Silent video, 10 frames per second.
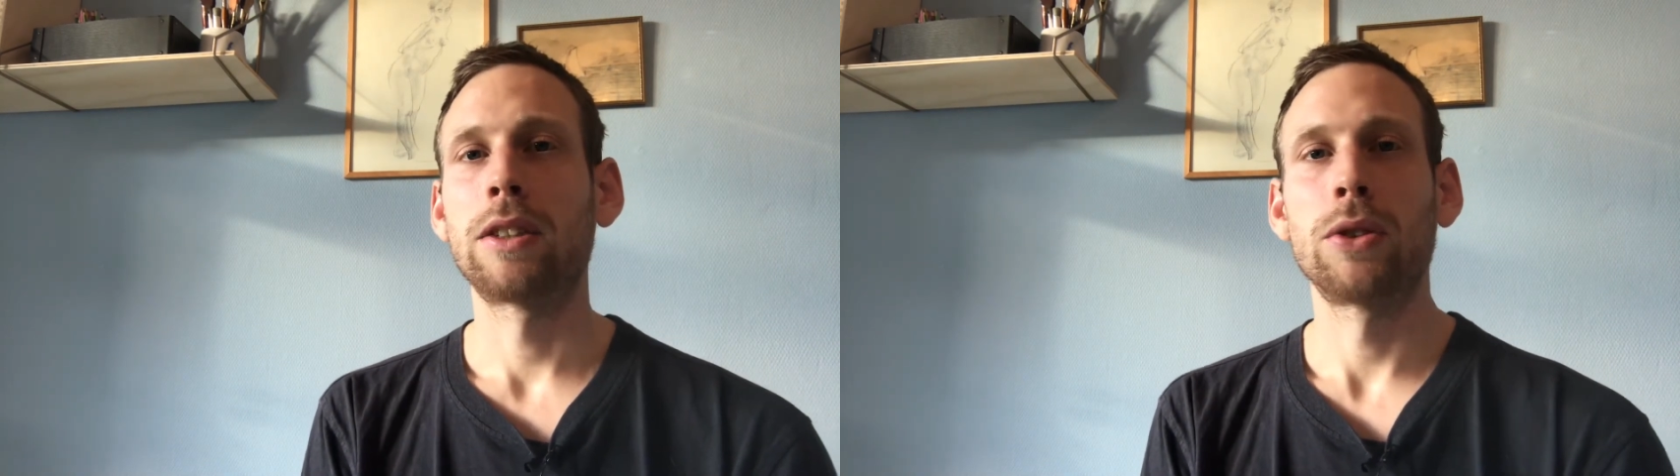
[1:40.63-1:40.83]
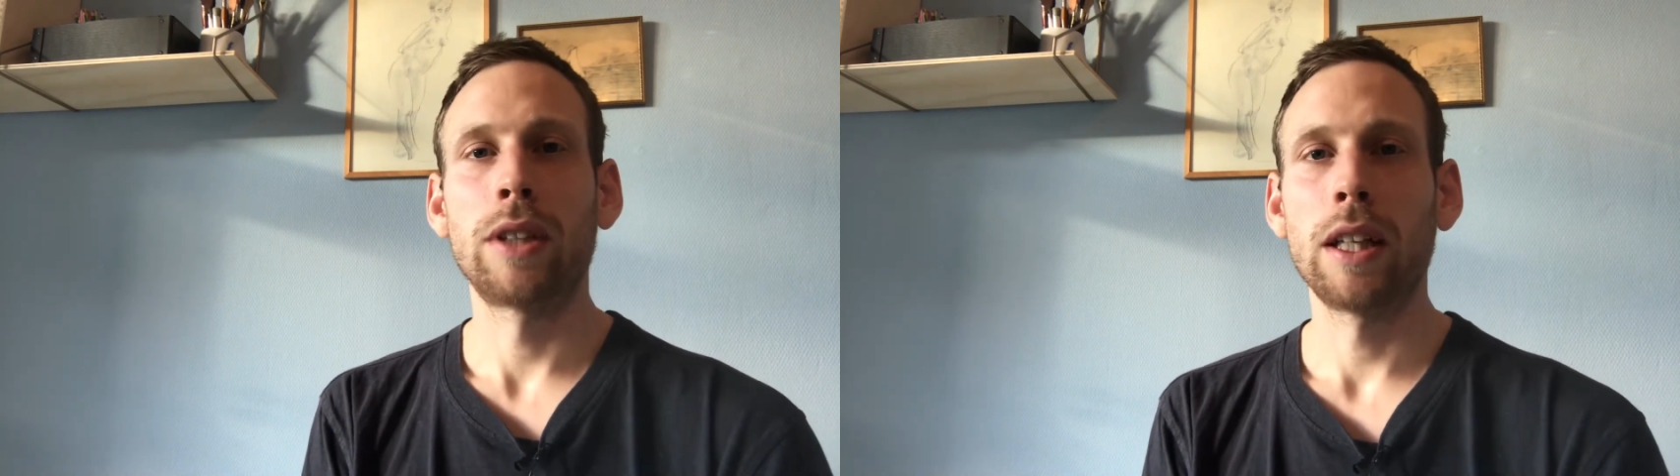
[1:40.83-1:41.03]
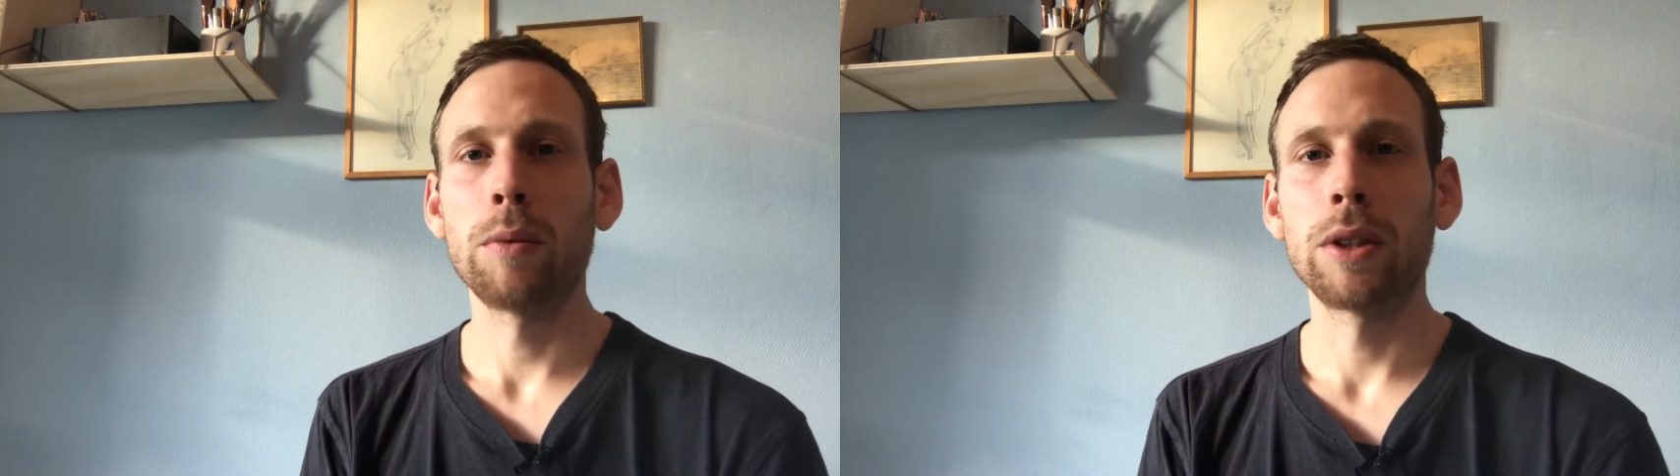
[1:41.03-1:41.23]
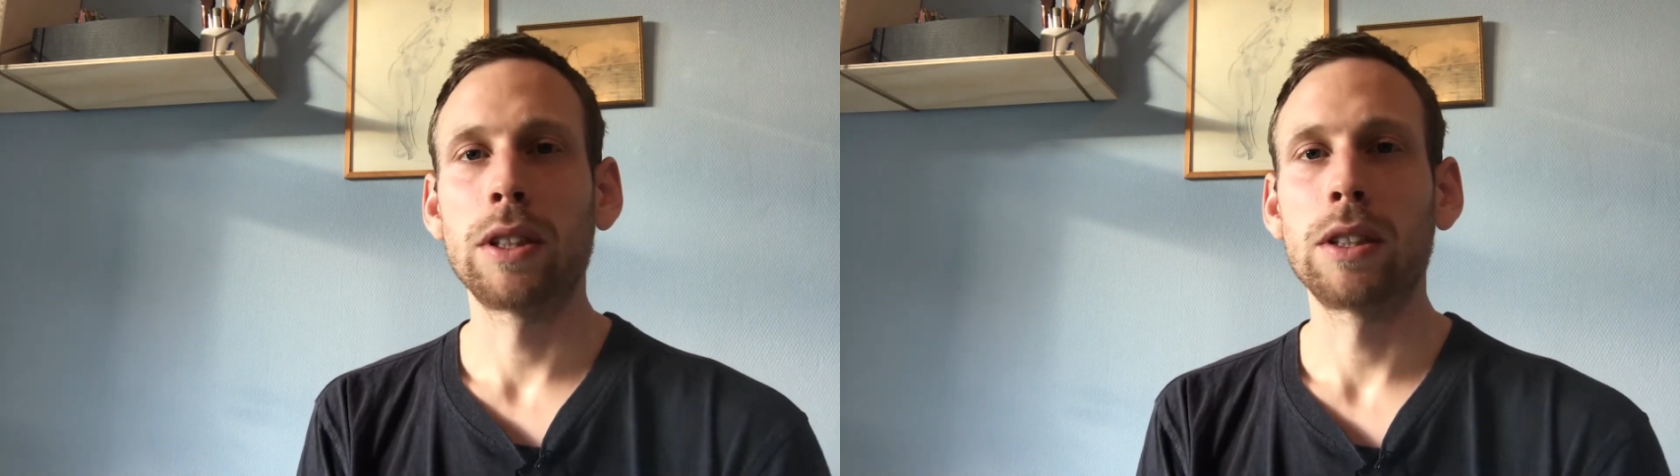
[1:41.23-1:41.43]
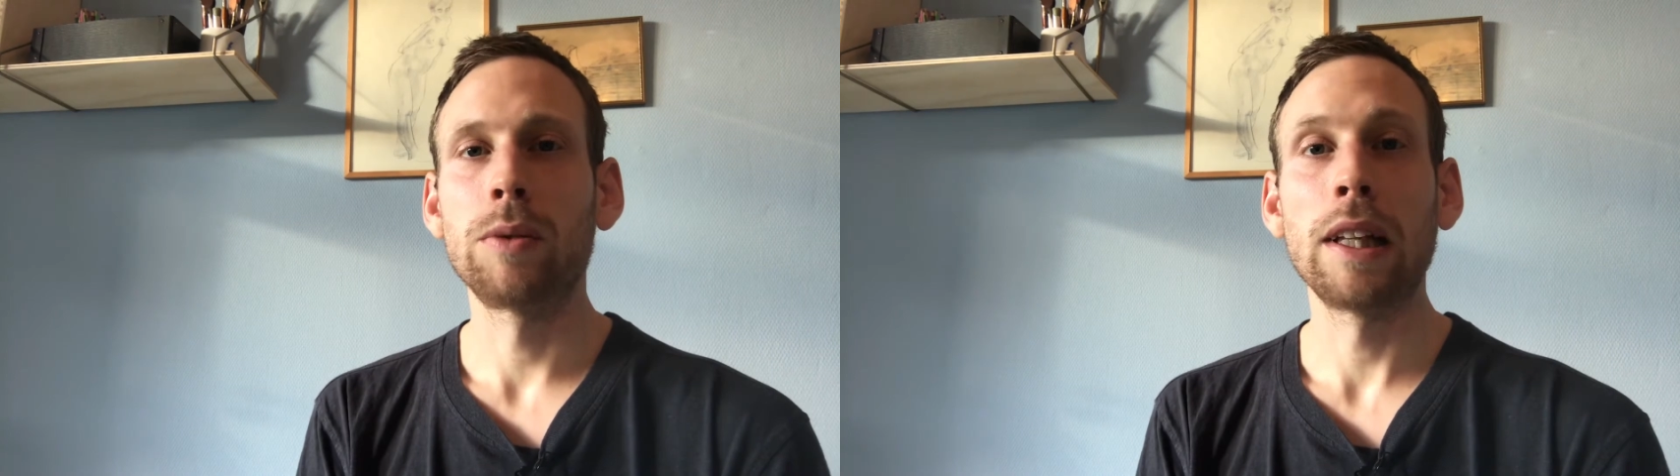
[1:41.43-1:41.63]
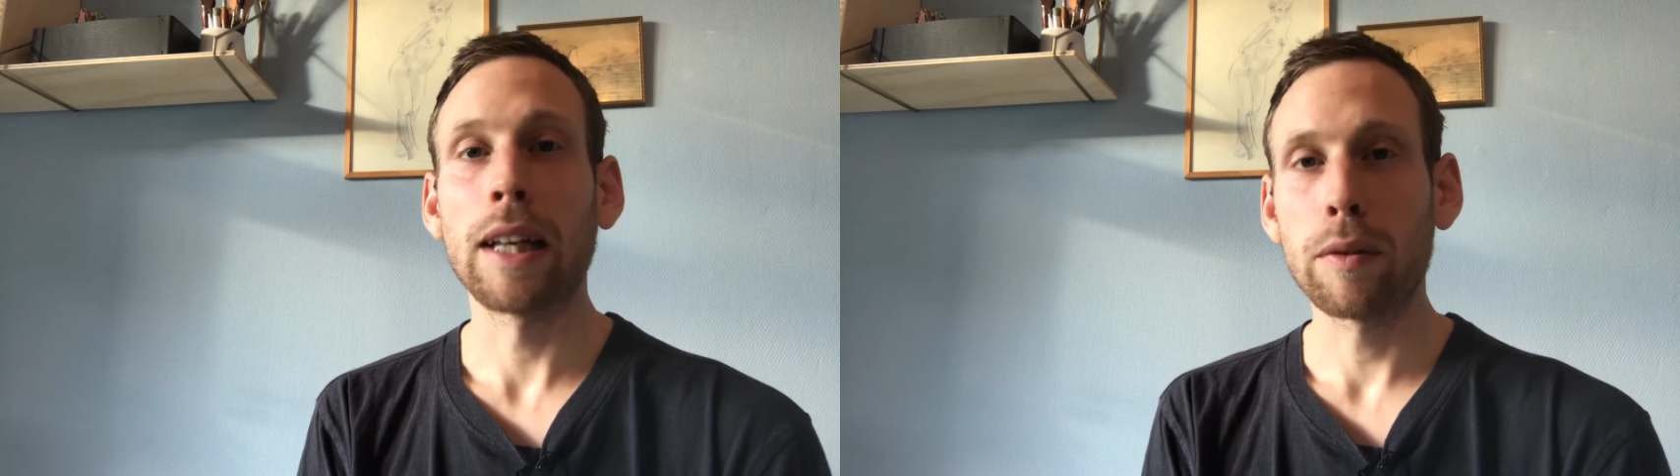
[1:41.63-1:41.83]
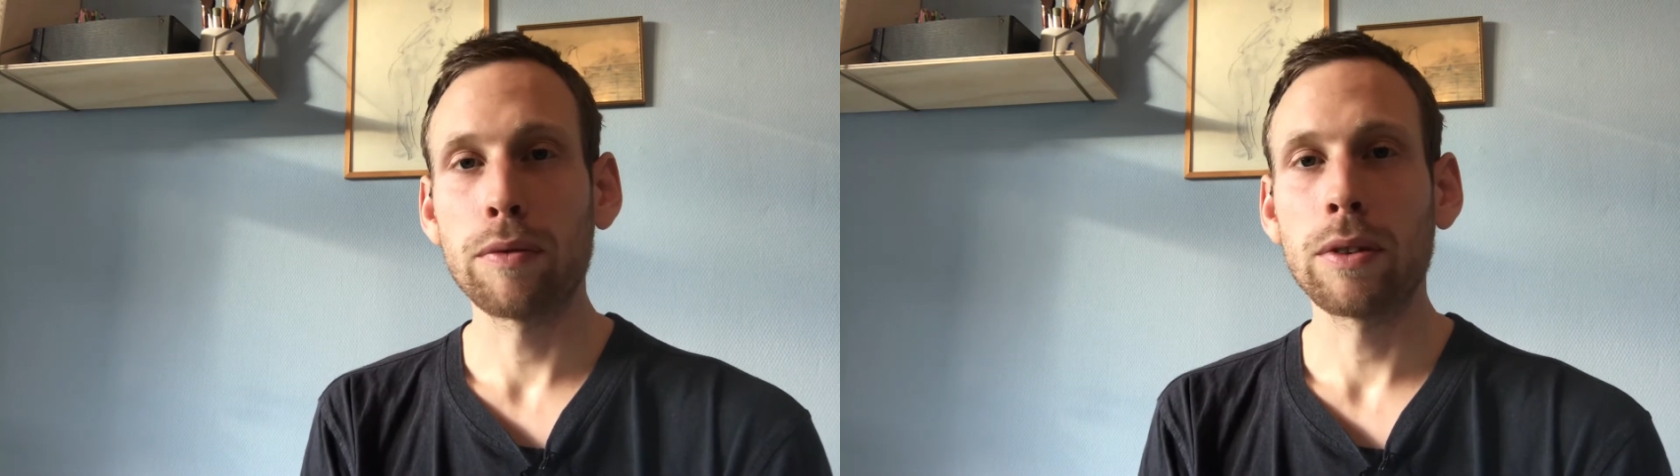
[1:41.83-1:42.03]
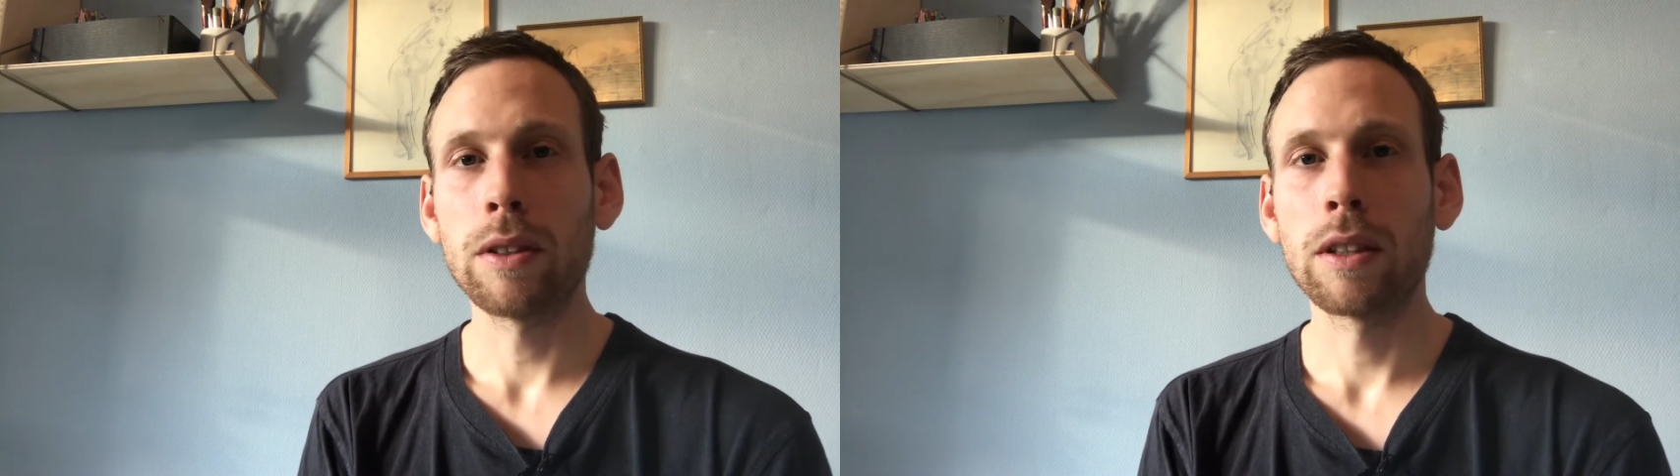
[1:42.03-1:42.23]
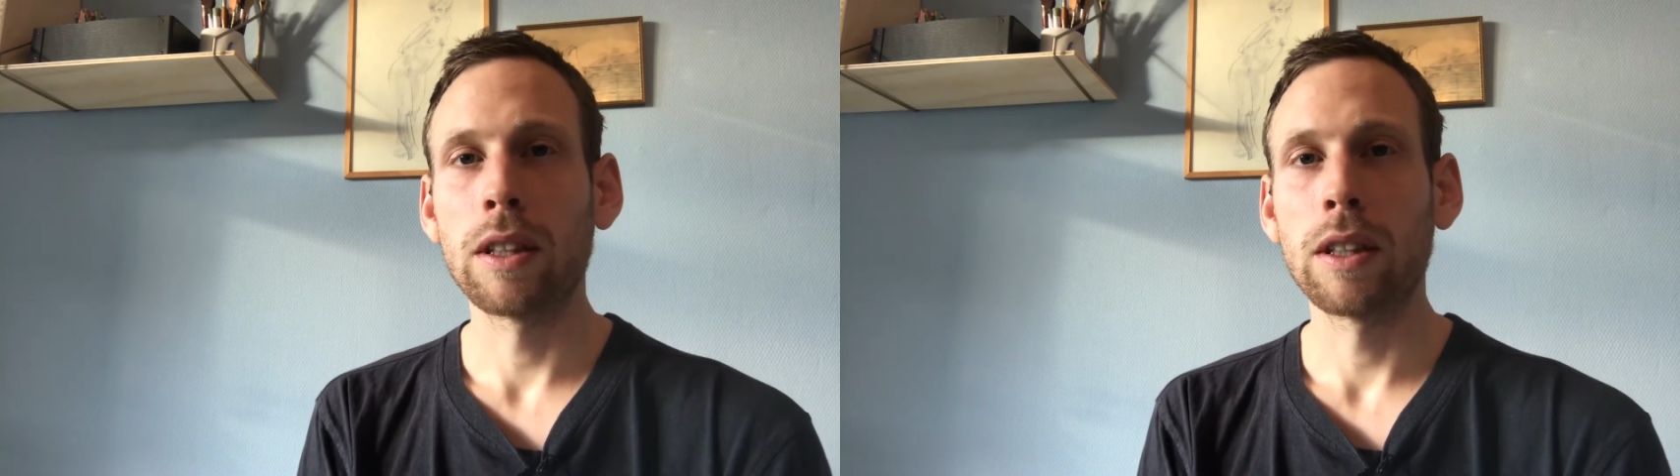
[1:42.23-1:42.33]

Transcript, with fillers: today which is really helpful